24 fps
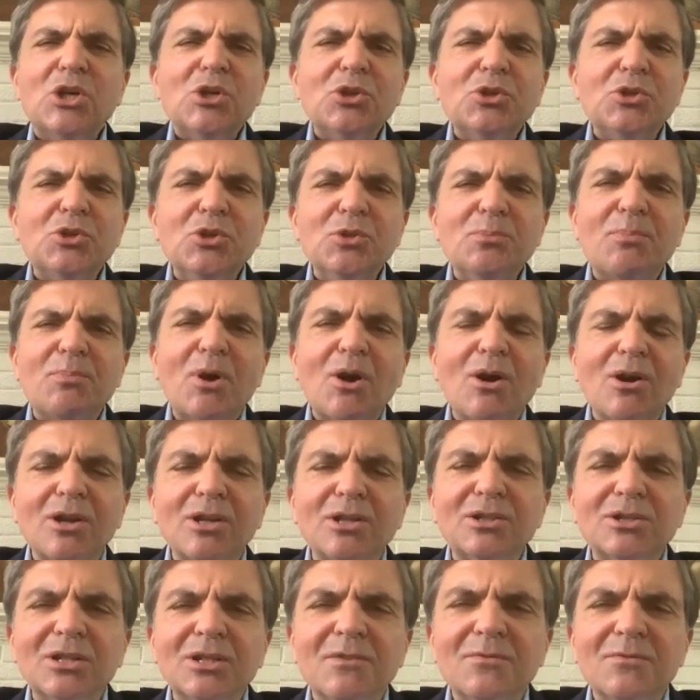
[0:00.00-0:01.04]
two
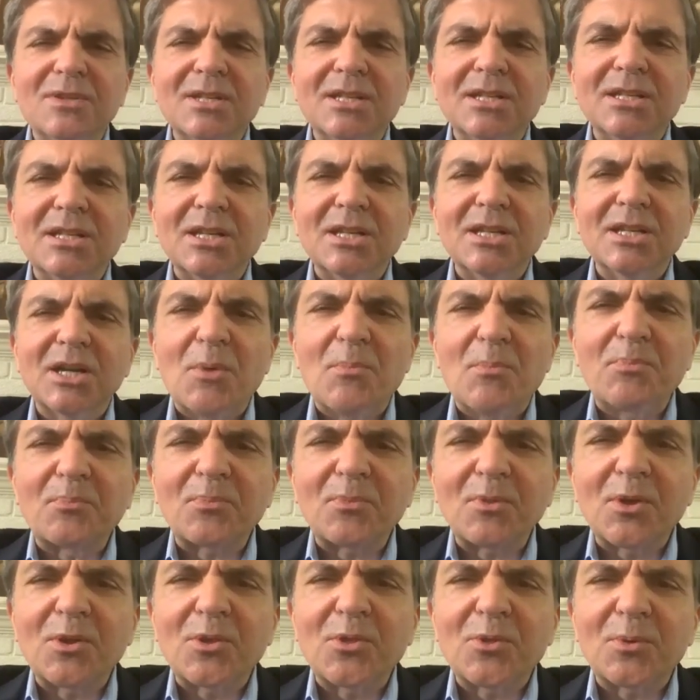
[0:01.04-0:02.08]
parts of the
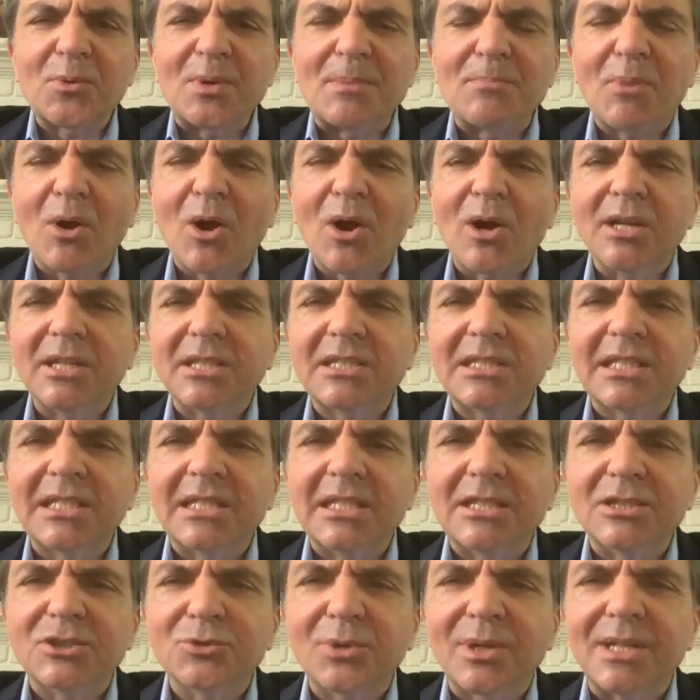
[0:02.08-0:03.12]
three-part
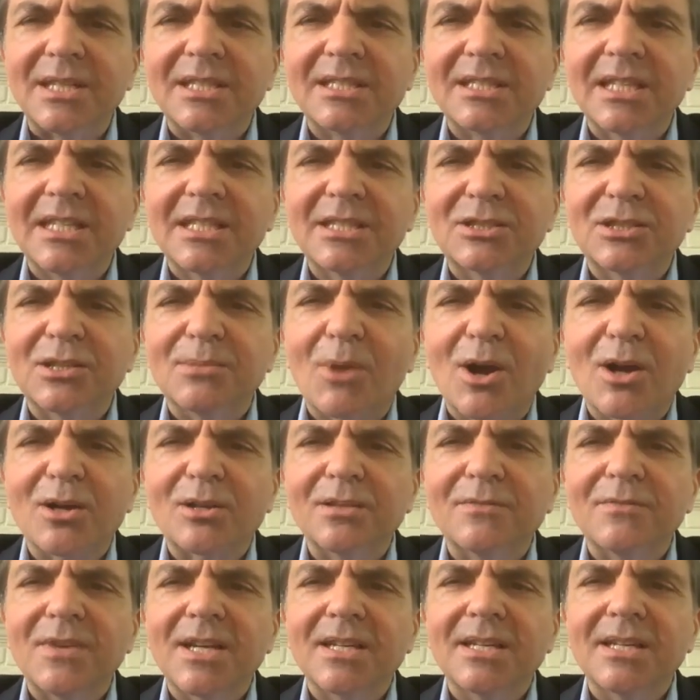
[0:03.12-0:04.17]
trinity. So Mark
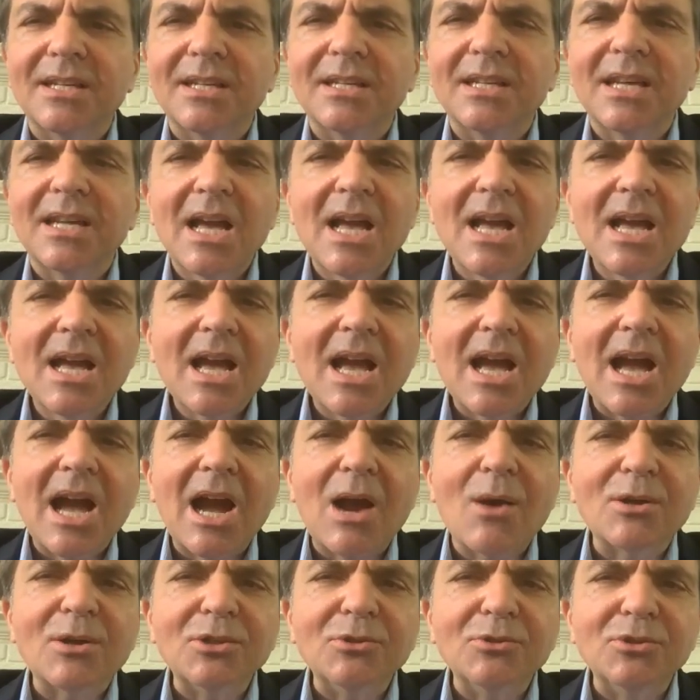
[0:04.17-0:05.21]
Levecki,
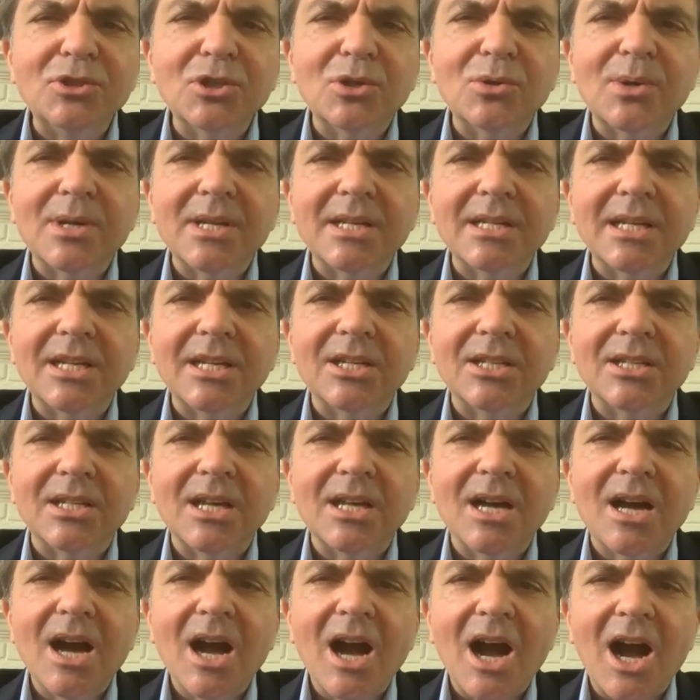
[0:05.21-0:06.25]
how are you doing
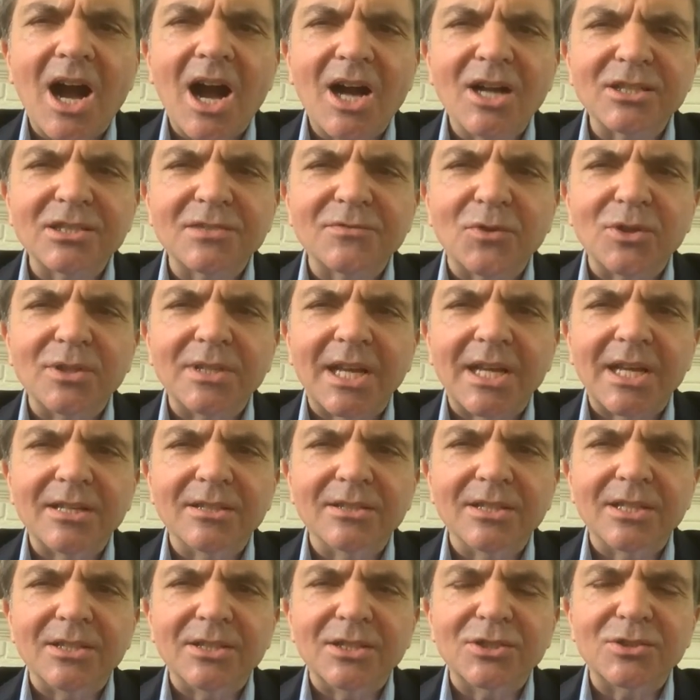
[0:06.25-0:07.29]
in Oxford,
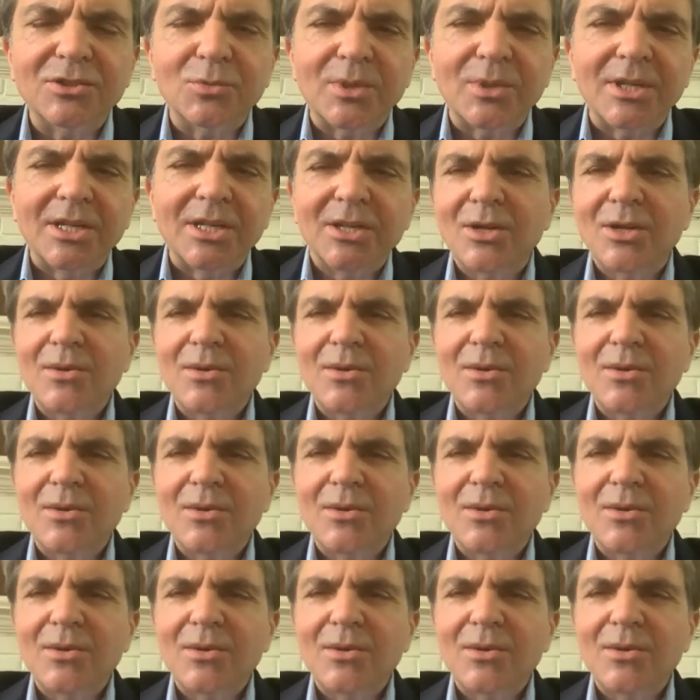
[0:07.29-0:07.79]
England this week?